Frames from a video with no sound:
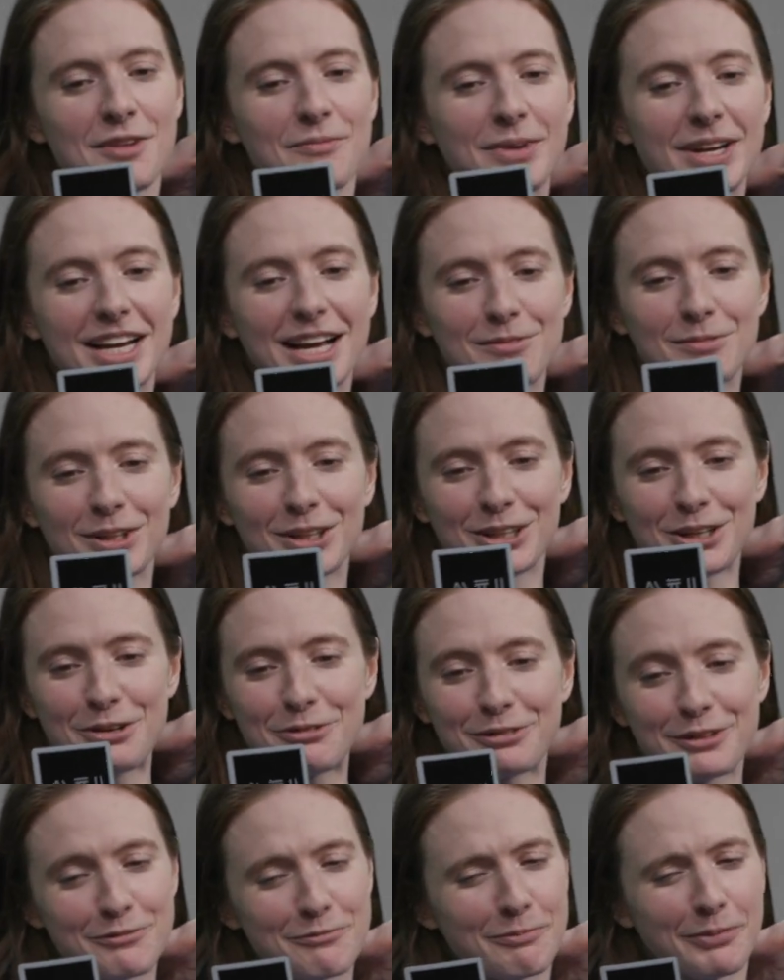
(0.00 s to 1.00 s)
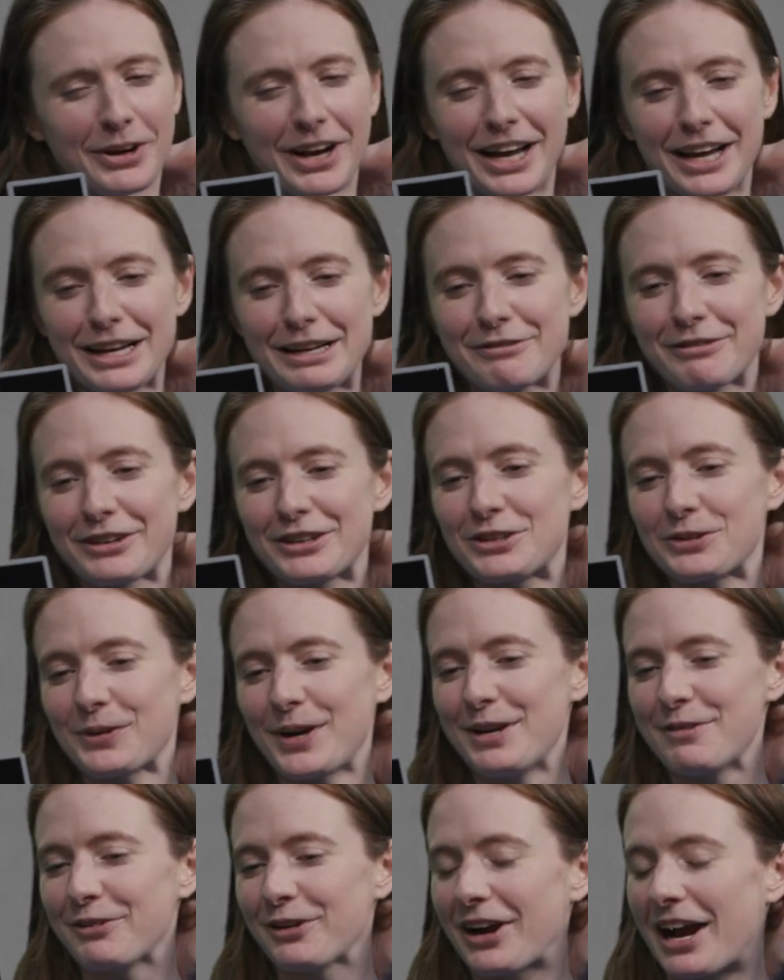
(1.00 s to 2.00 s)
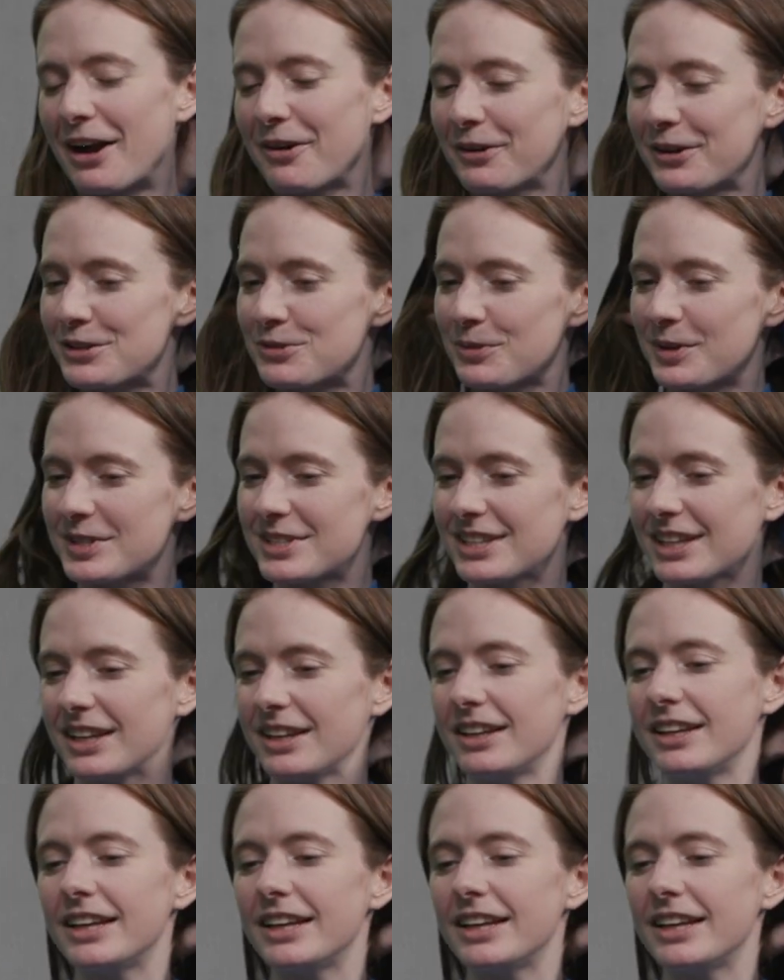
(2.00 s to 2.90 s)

become a loaf of bread for 24 hours once a